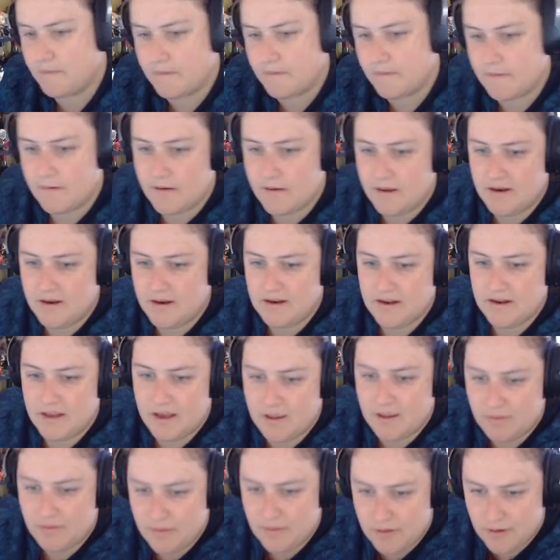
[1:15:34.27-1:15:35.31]
I need to
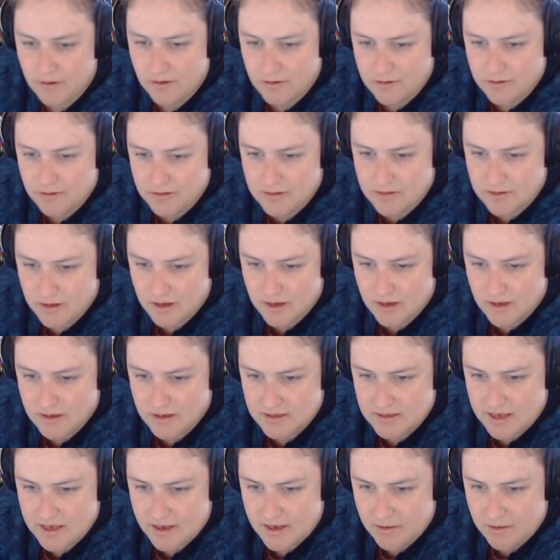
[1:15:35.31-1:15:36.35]
colour in those
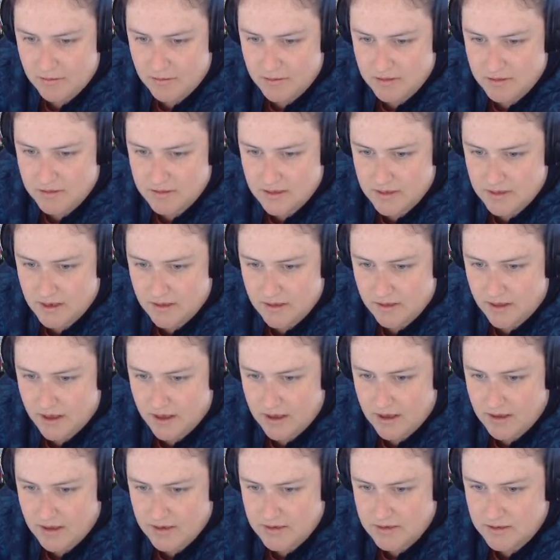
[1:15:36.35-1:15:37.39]
towers.
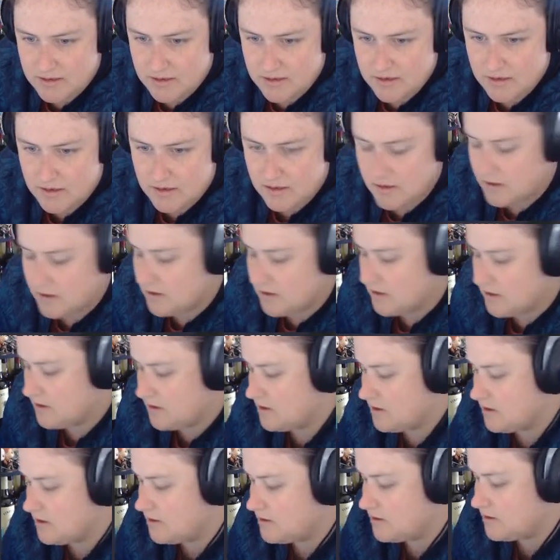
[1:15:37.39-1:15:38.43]
Southgate,
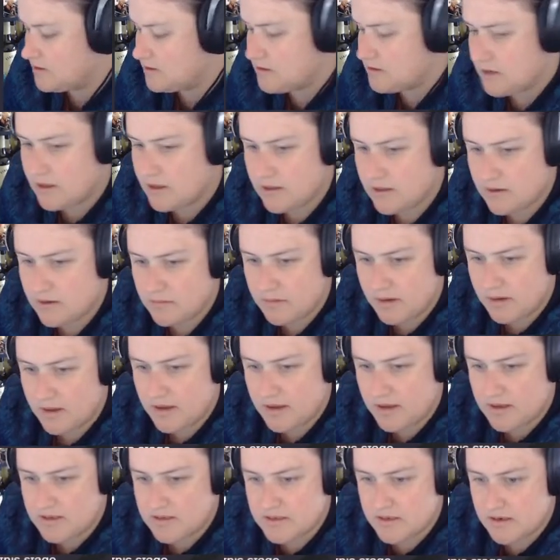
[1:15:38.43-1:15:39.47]
Southern
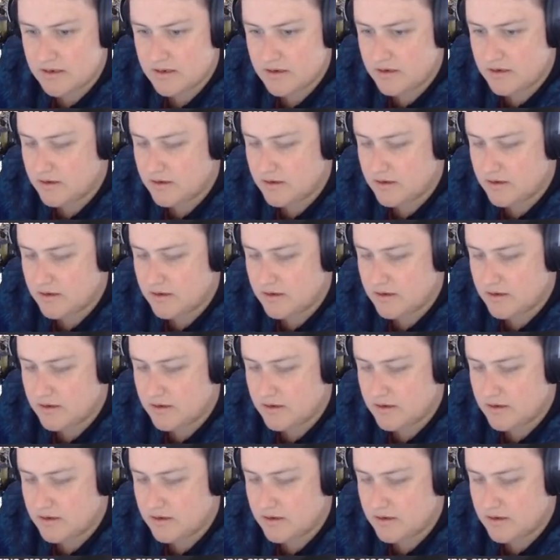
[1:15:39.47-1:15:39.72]
Plaza.